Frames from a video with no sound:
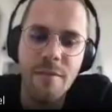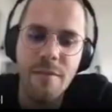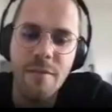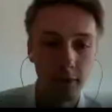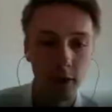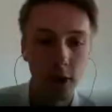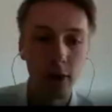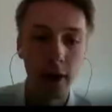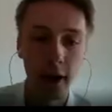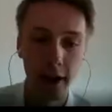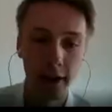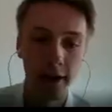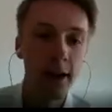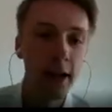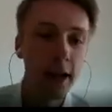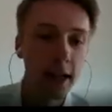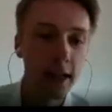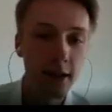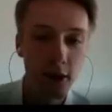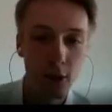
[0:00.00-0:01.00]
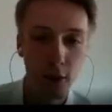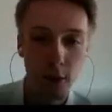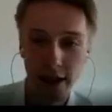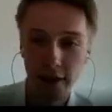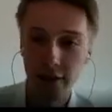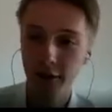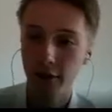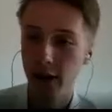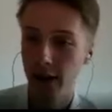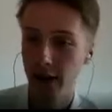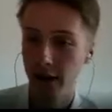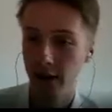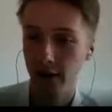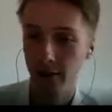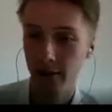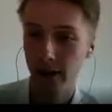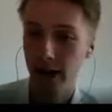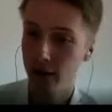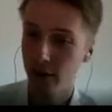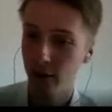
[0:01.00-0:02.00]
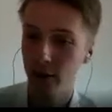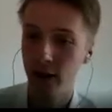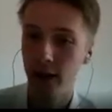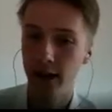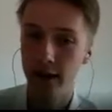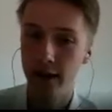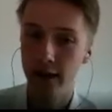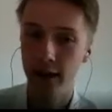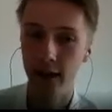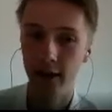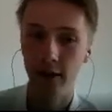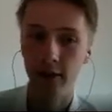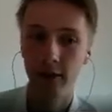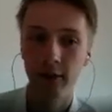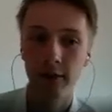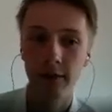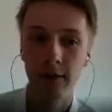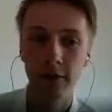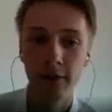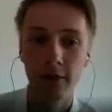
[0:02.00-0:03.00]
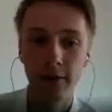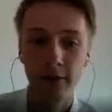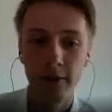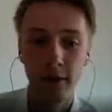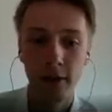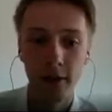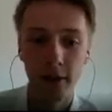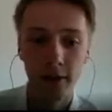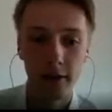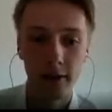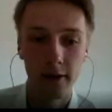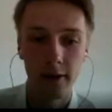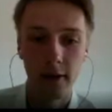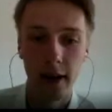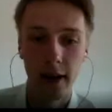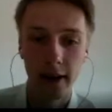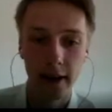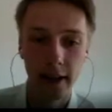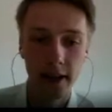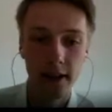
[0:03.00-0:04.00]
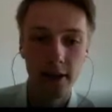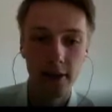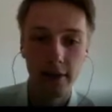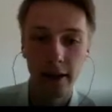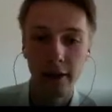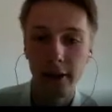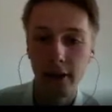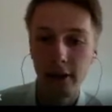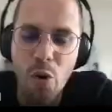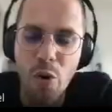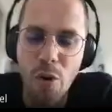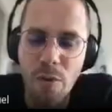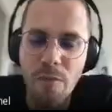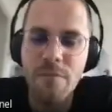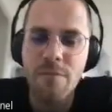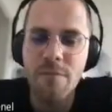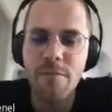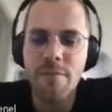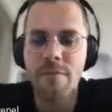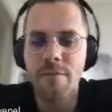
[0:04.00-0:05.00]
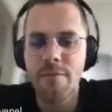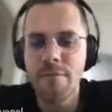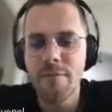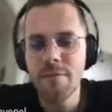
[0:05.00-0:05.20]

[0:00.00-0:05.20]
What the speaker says: Okay, it's quite fast, as you can see. And that's very, very special,